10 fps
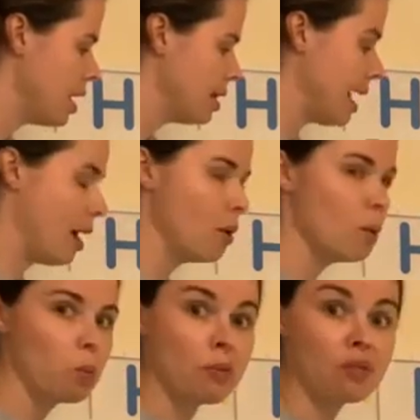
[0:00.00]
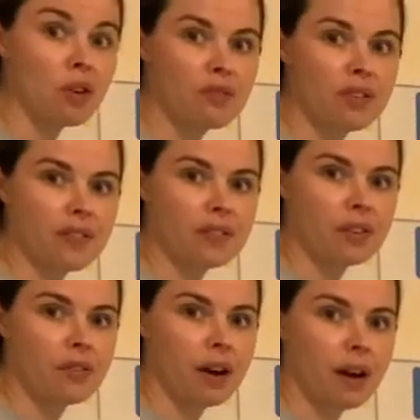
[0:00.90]
Now, we've got
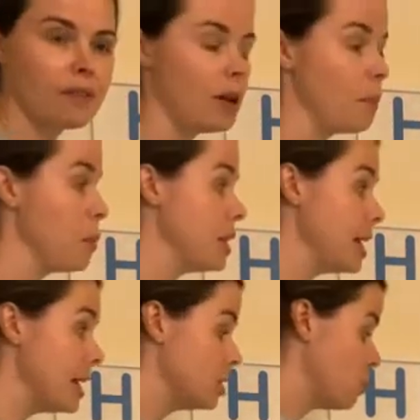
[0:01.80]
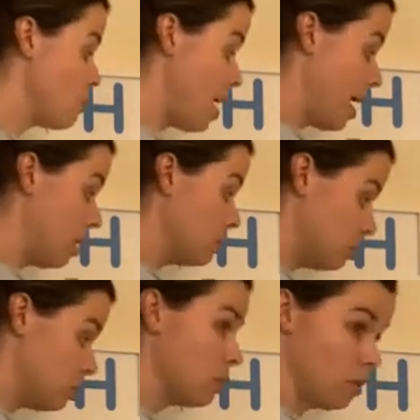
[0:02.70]
55 and we need to
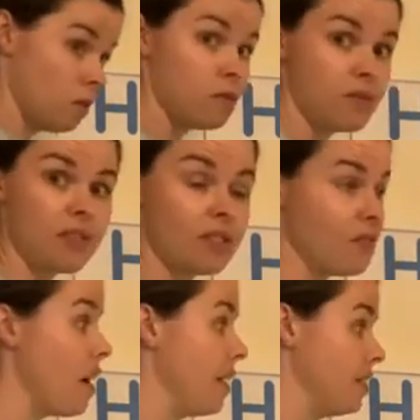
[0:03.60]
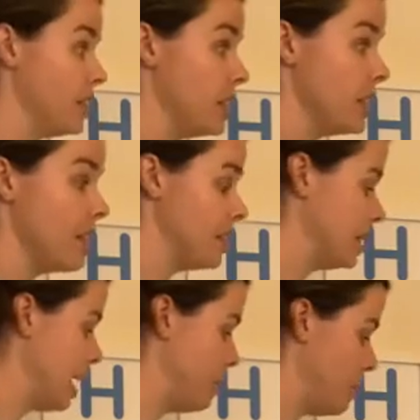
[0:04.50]
round 55 to the nearest 10.